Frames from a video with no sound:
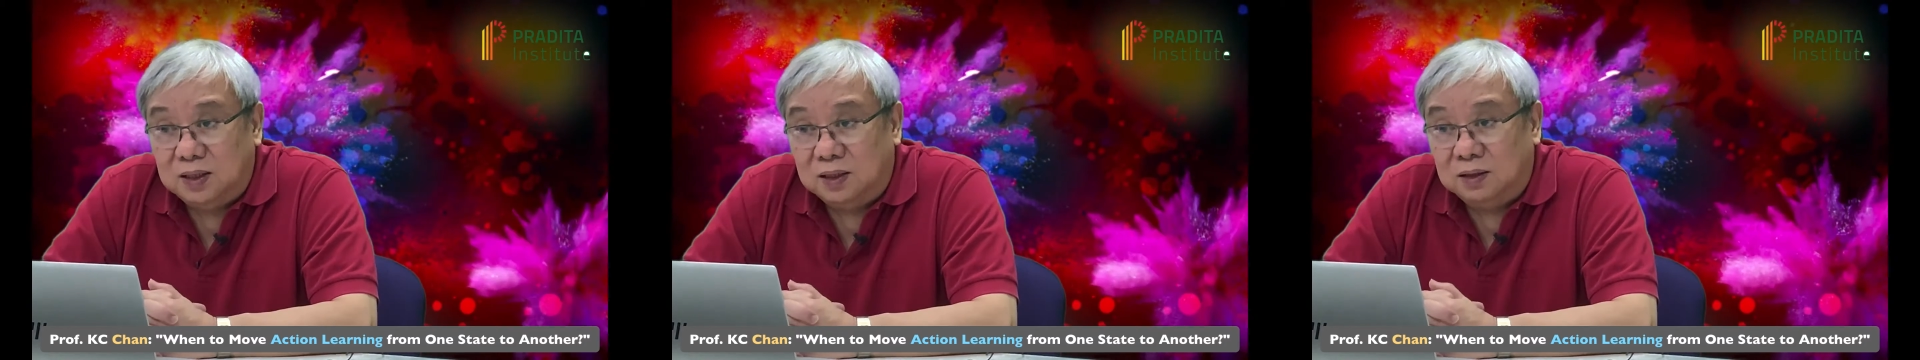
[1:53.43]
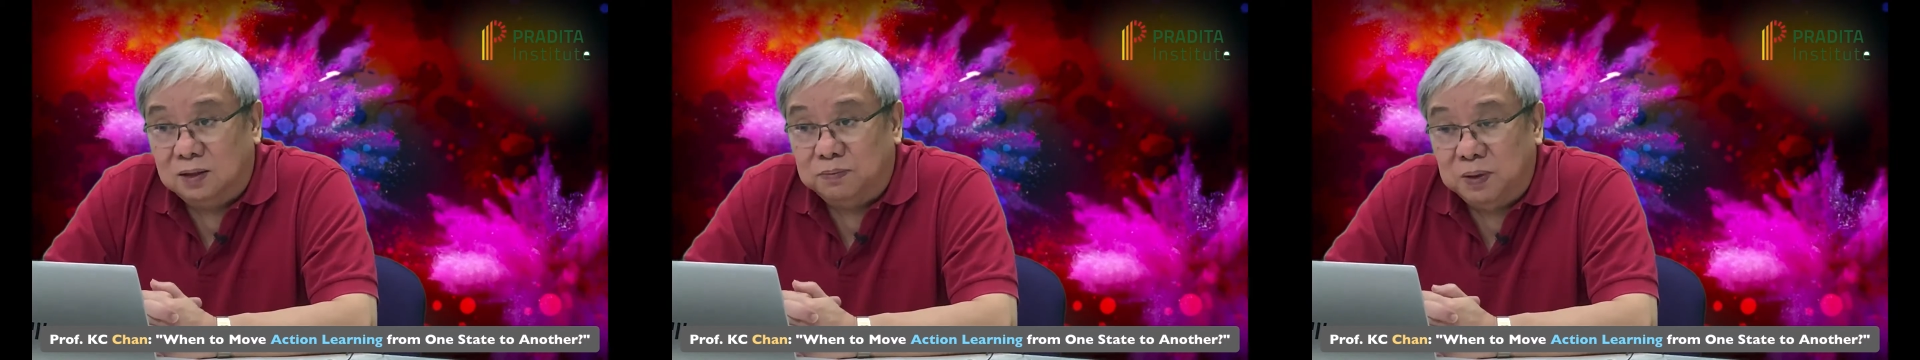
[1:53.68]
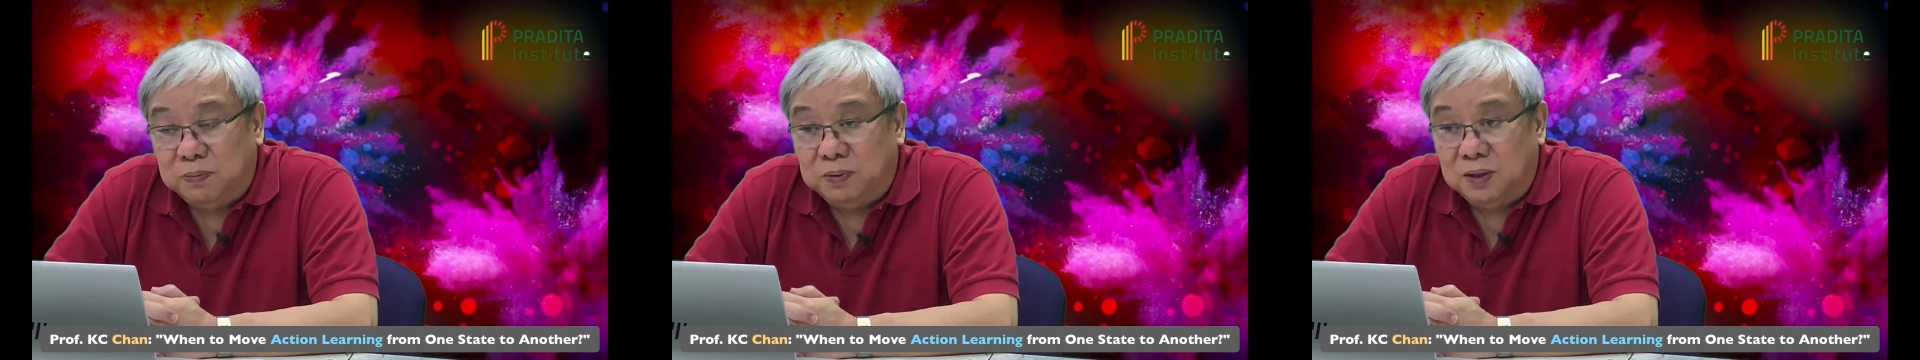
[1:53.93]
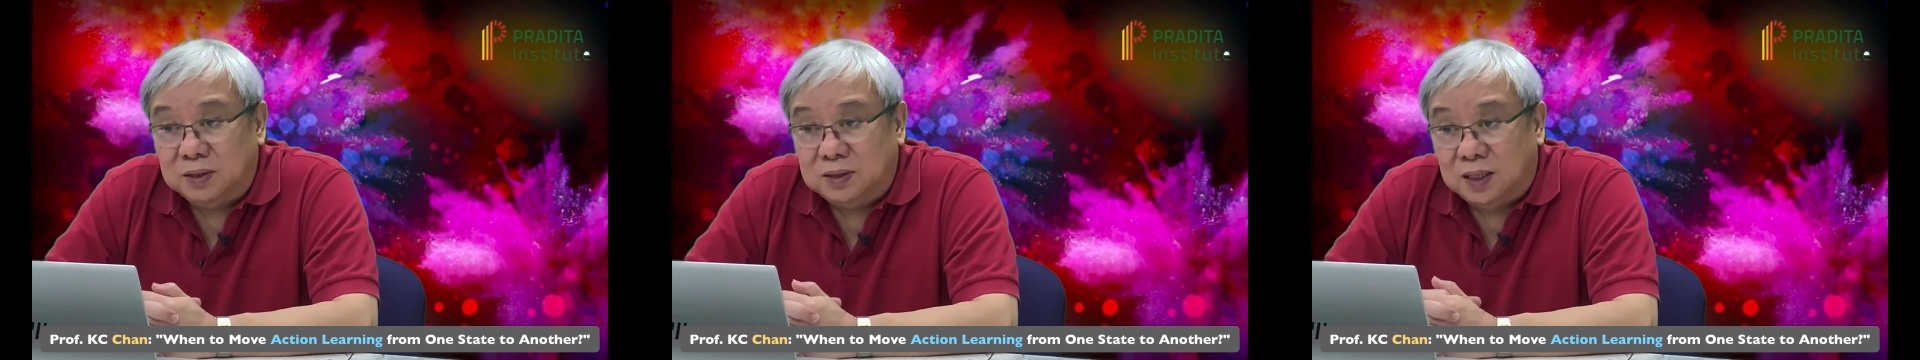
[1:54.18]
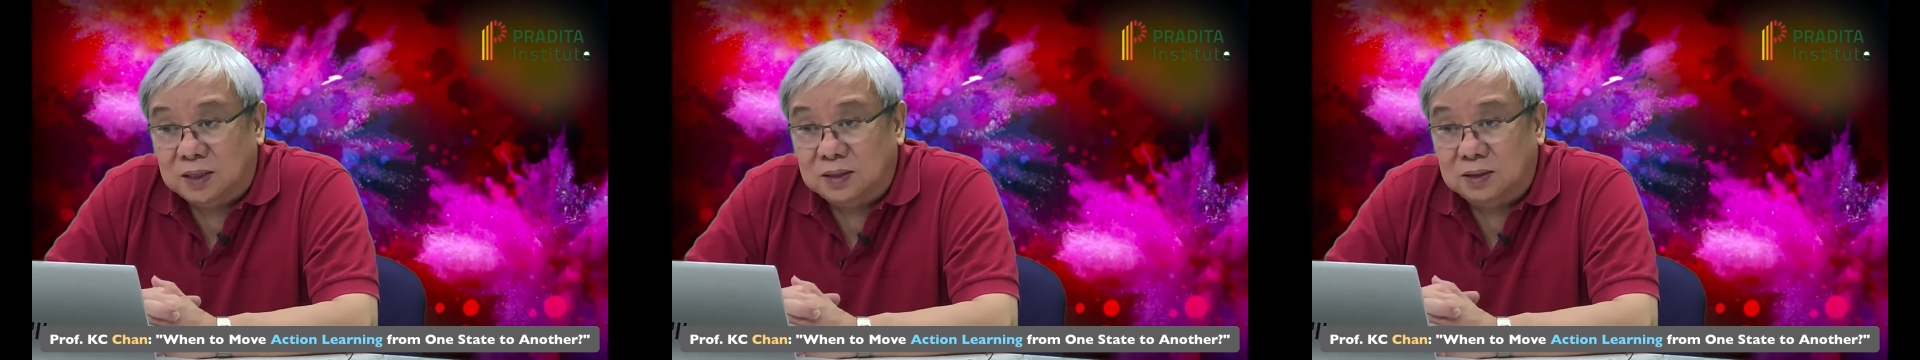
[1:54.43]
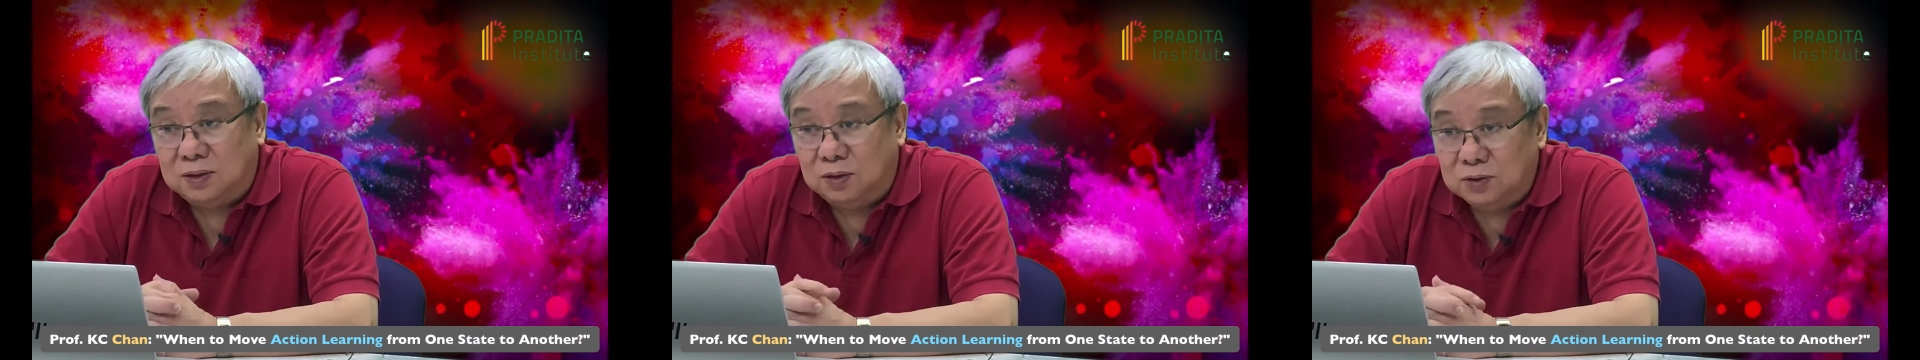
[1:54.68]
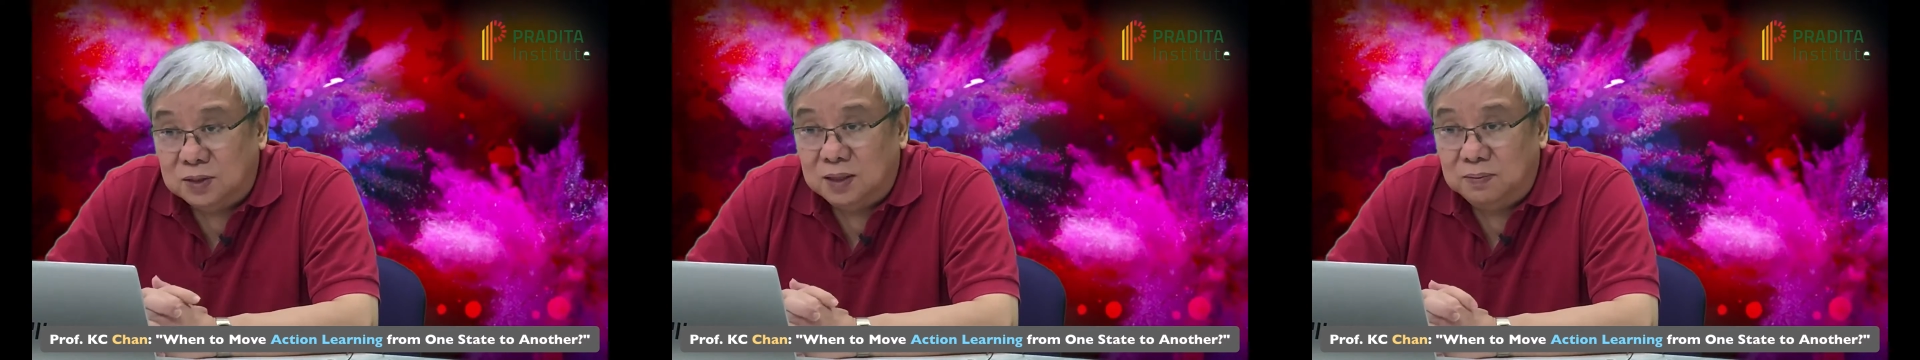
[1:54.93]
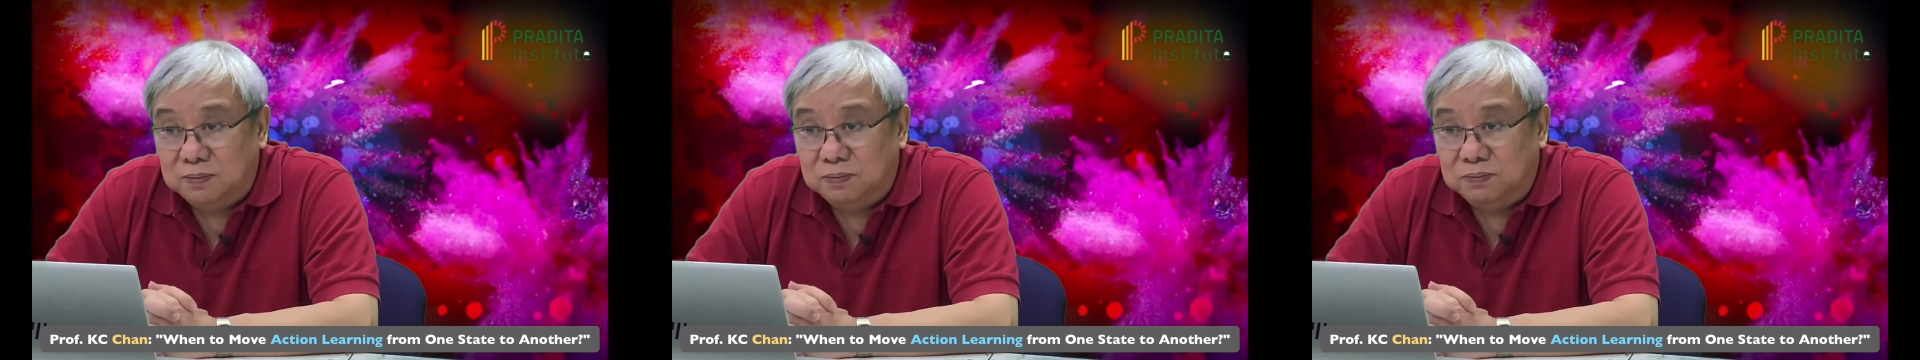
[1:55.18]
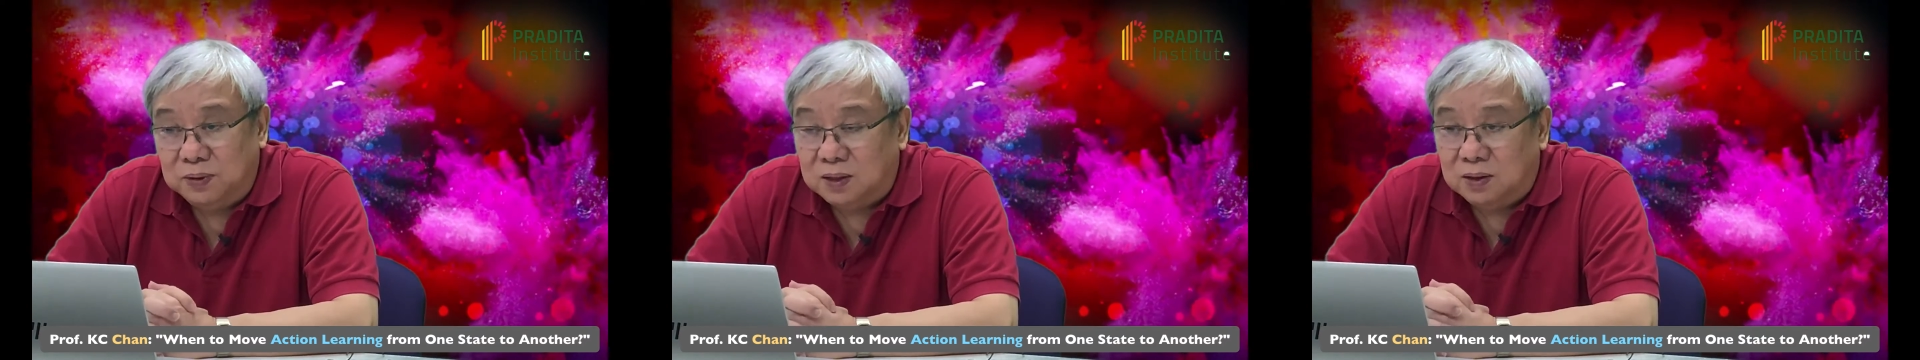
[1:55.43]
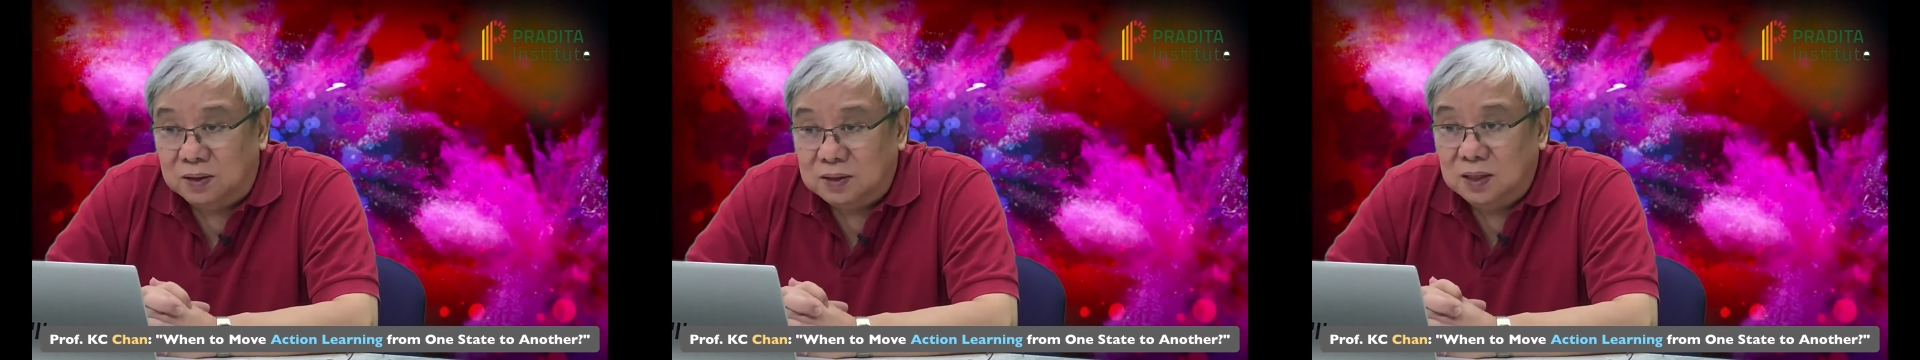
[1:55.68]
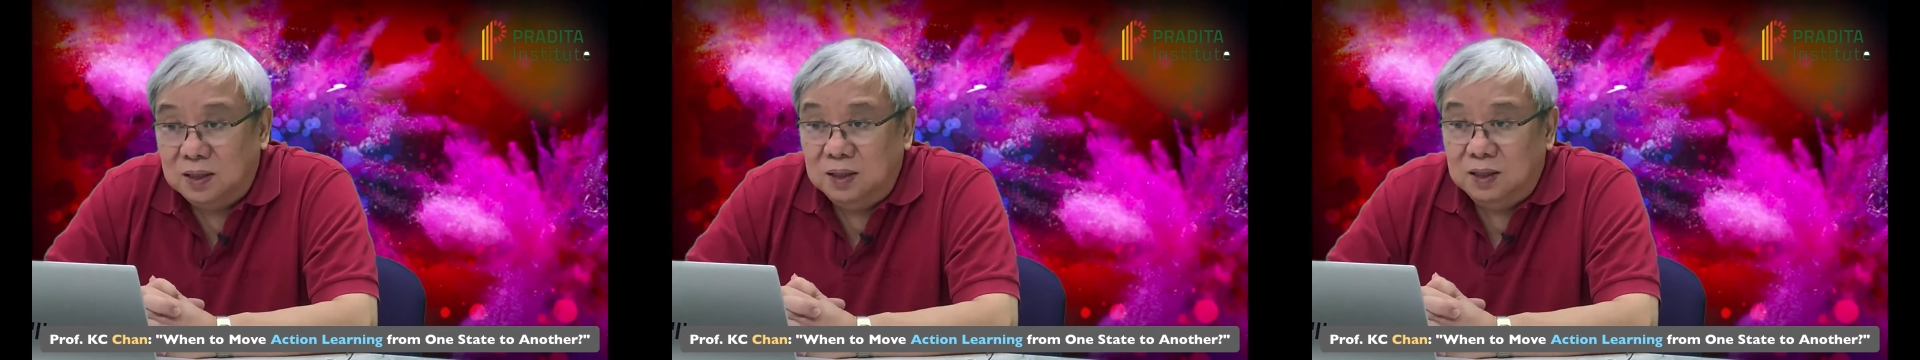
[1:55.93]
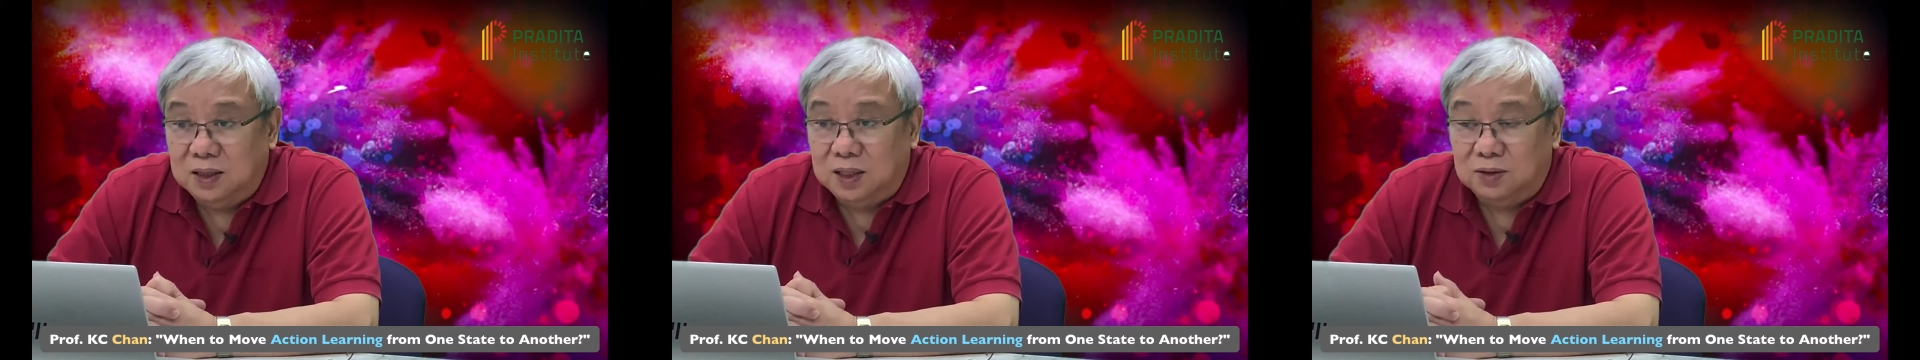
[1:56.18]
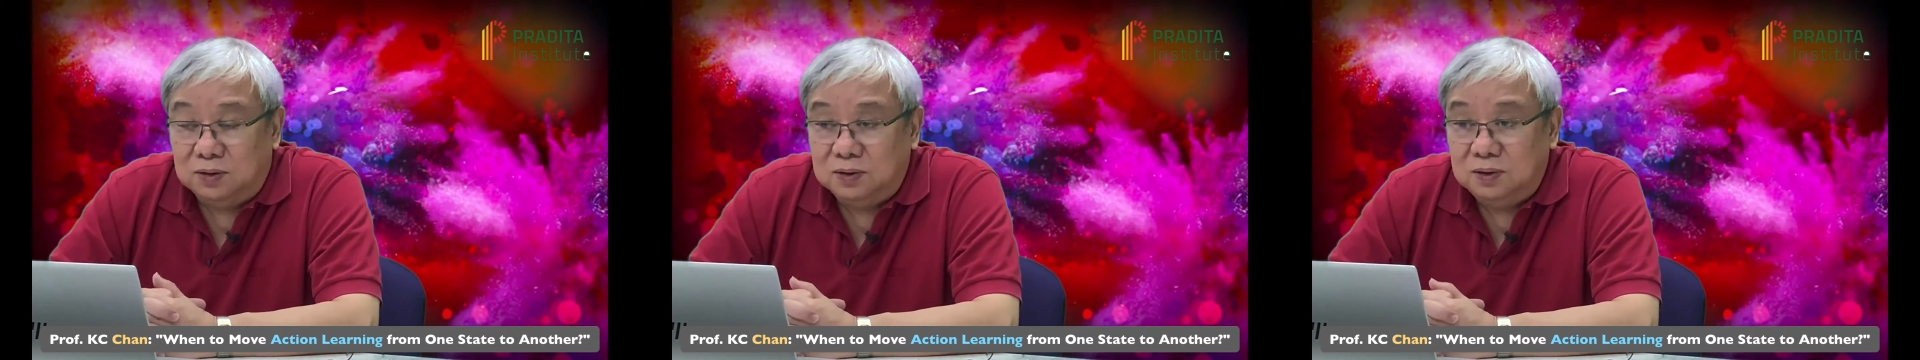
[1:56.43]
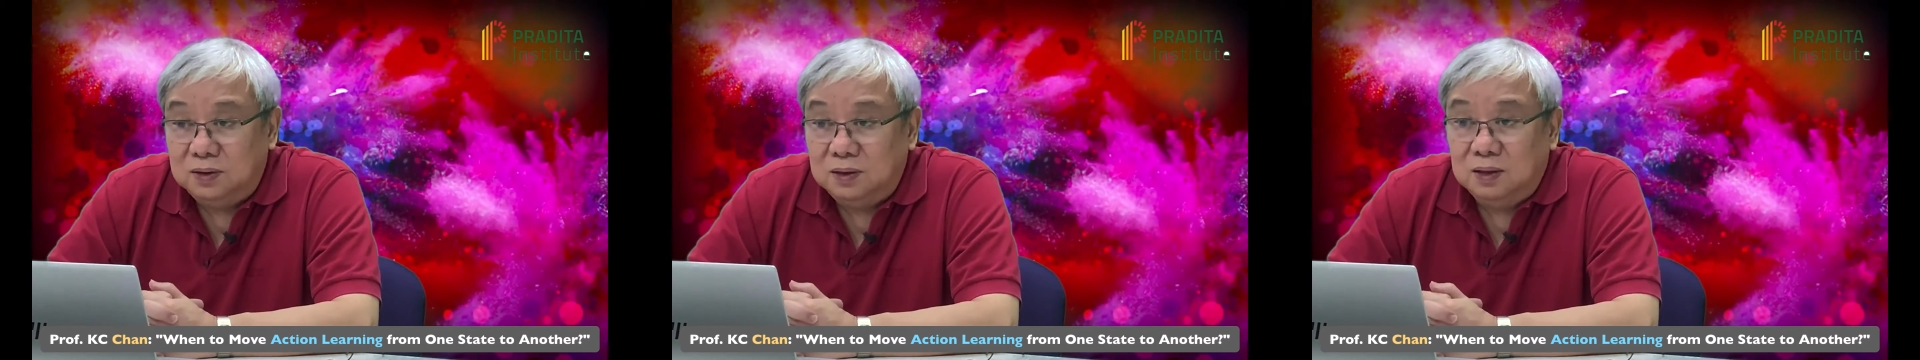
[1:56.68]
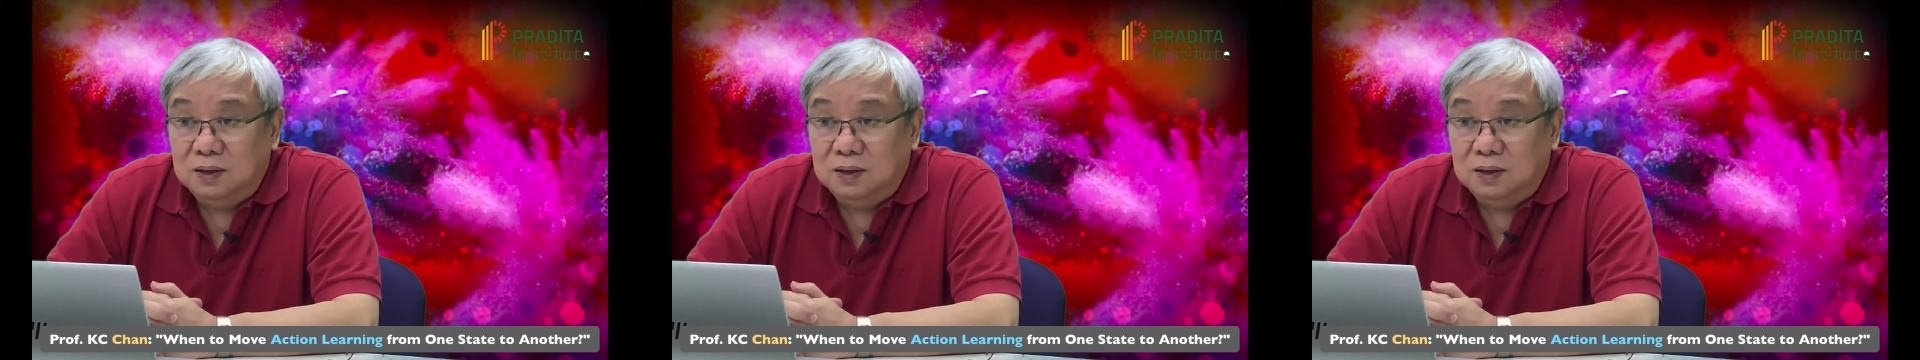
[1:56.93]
a lot of people just close it because they don't